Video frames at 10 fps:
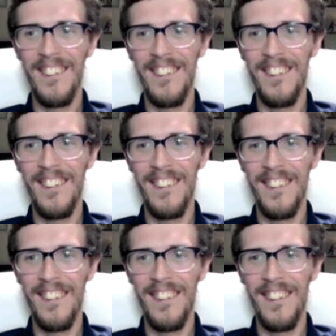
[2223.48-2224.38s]

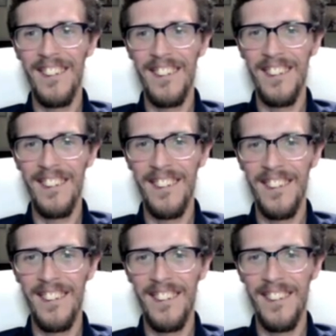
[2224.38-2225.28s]

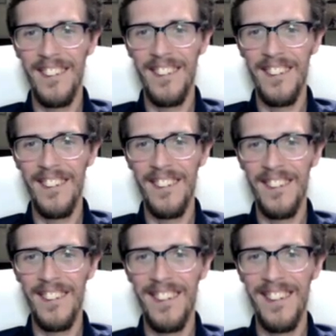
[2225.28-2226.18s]

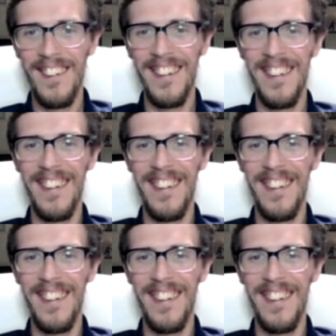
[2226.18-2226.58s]
The person shown says nothing.